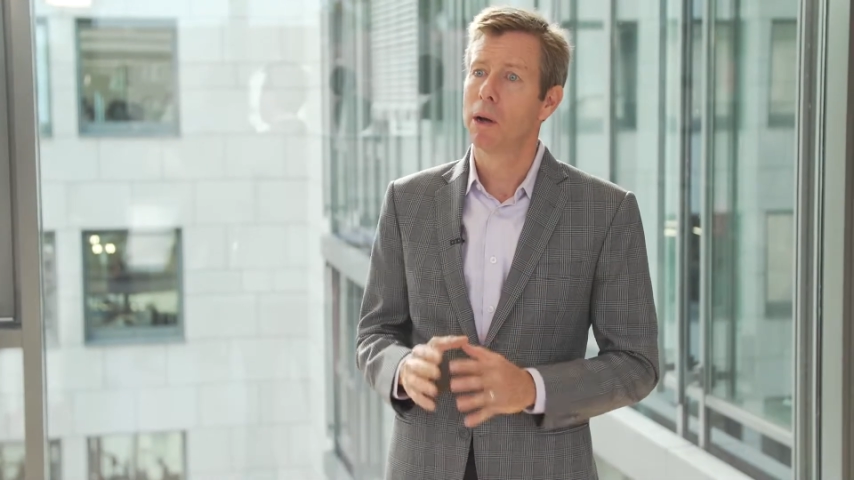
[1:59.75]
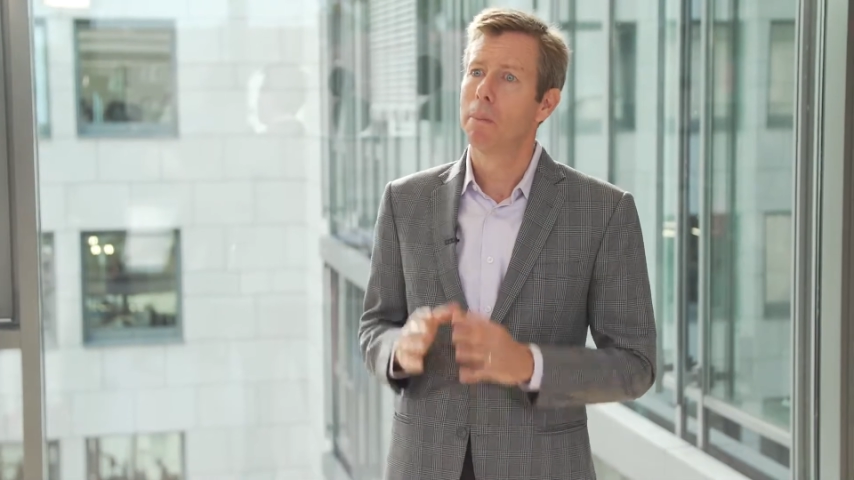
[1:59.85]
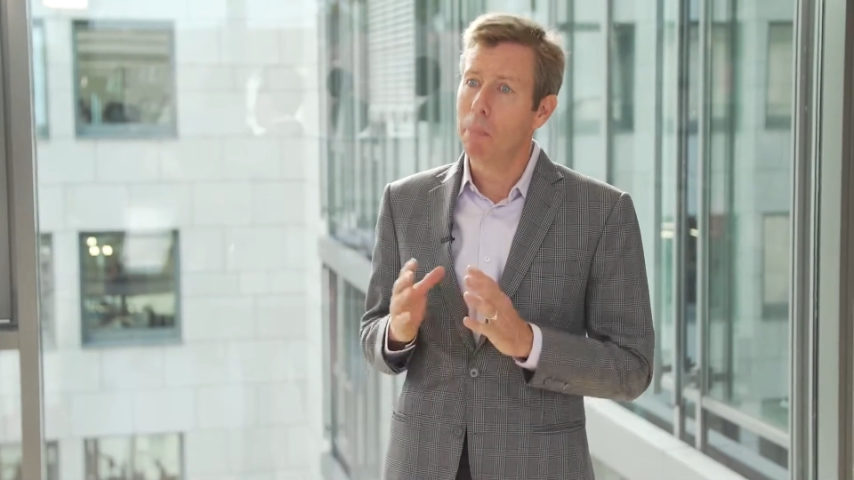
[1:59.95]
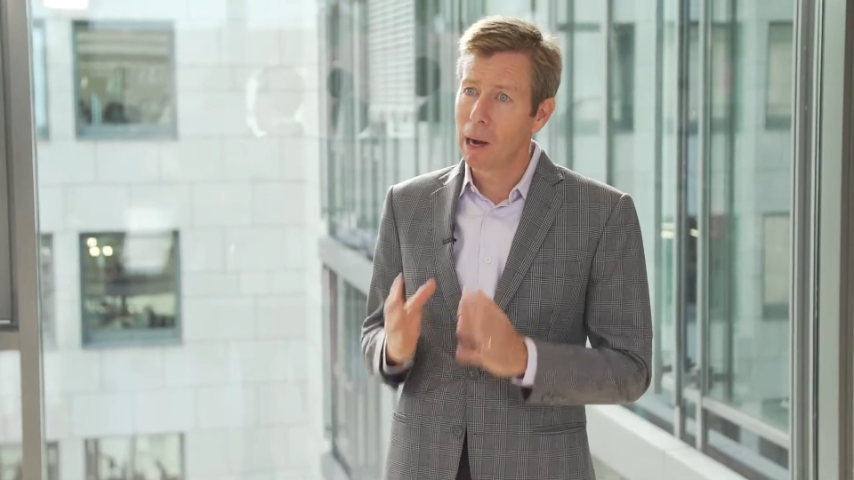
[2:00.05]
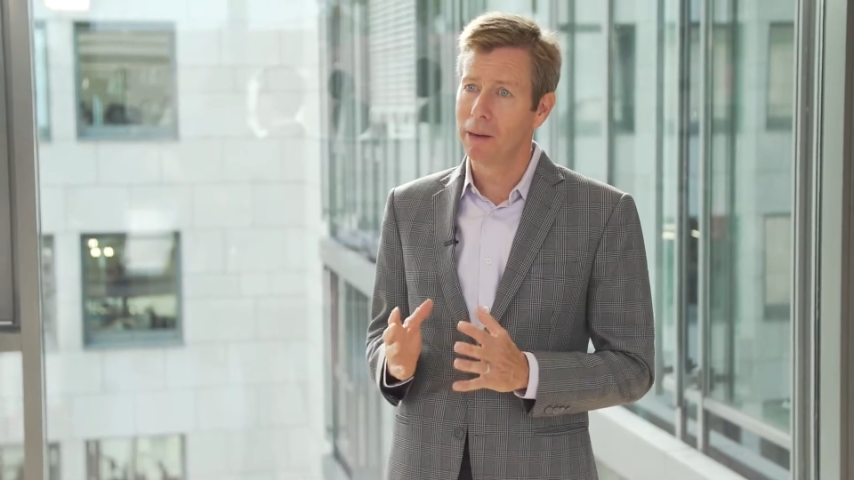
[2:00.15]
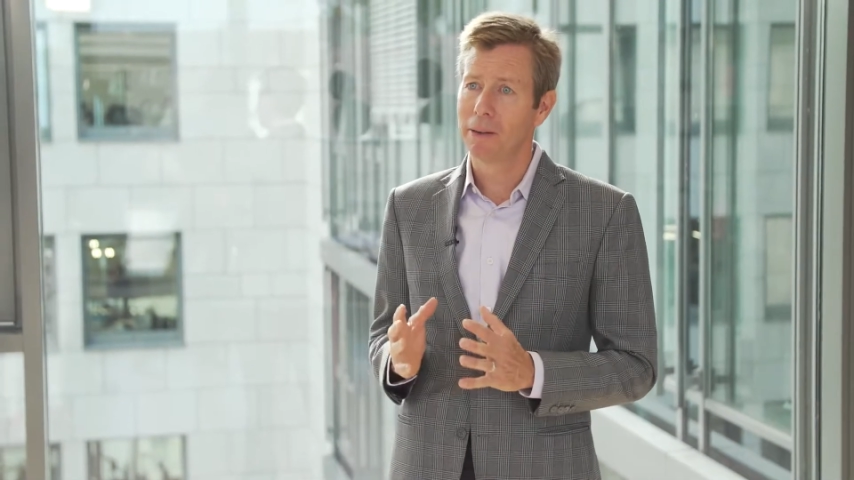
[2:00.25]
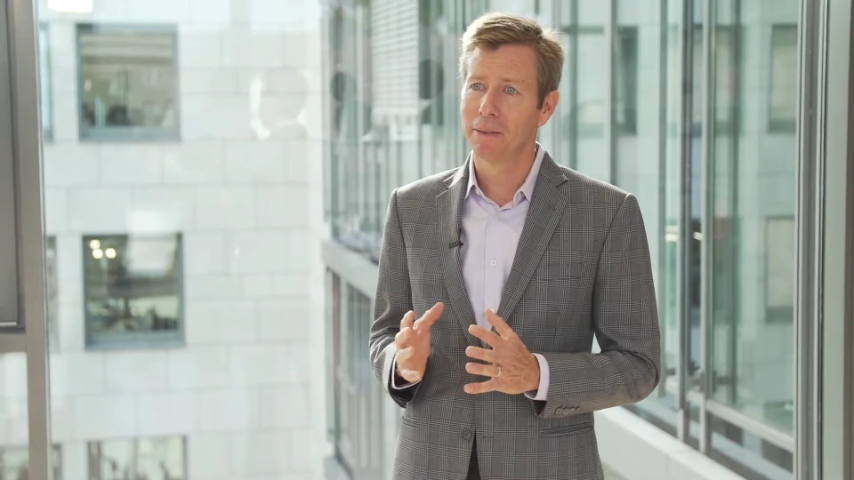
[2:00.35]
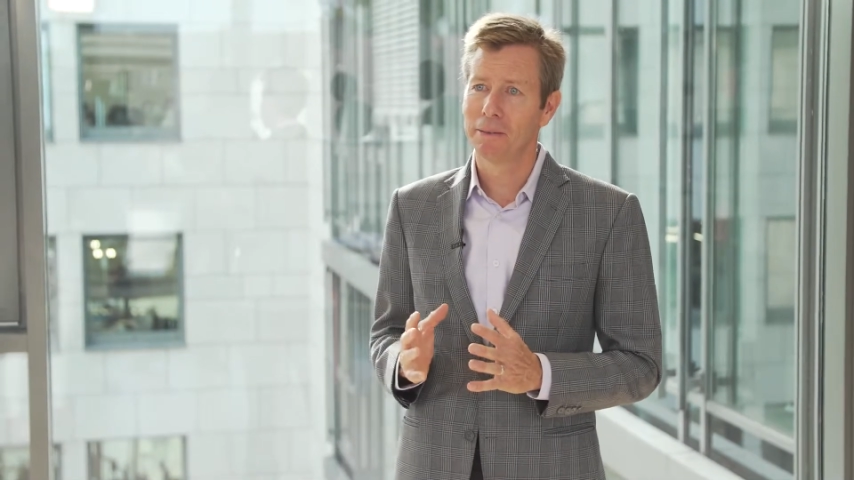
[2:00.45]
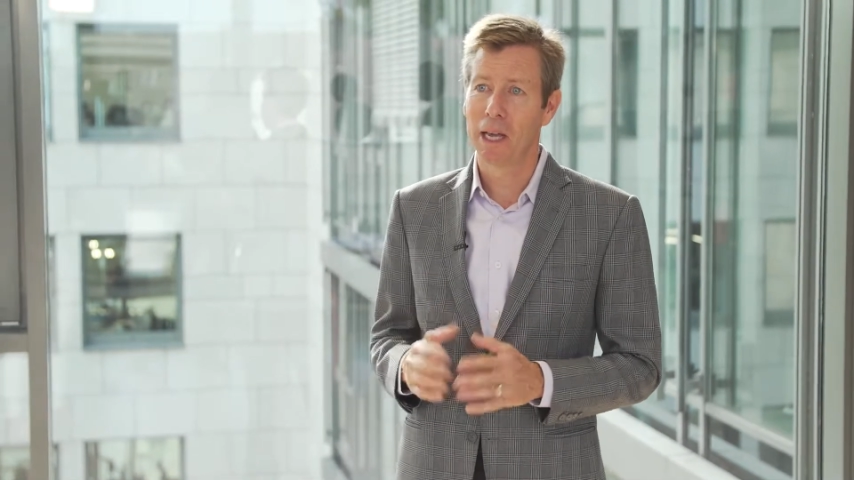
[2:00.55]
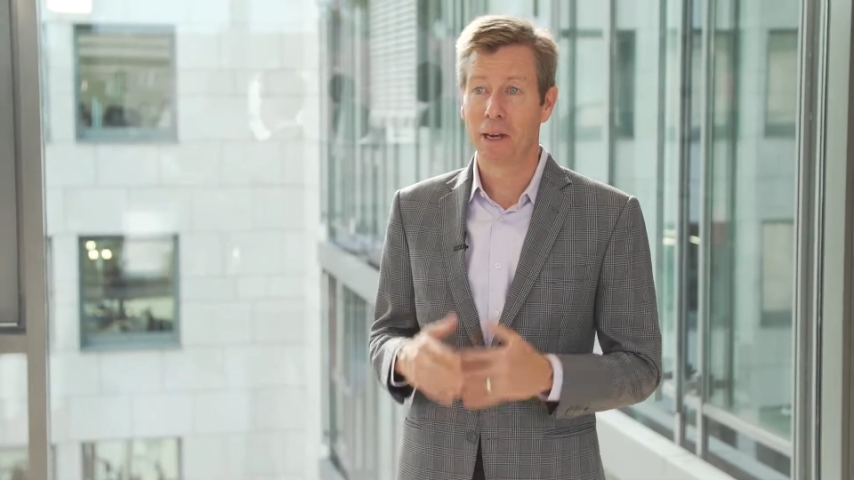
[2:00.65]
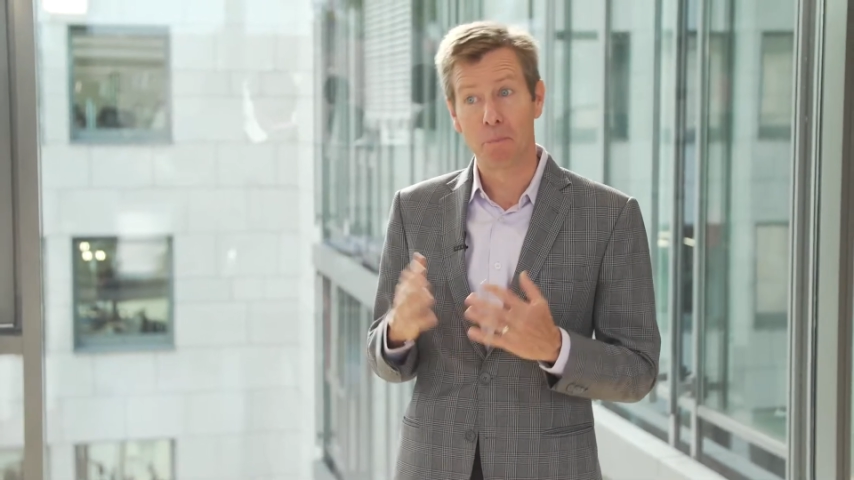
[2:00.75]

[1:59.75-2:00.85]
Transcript: But, and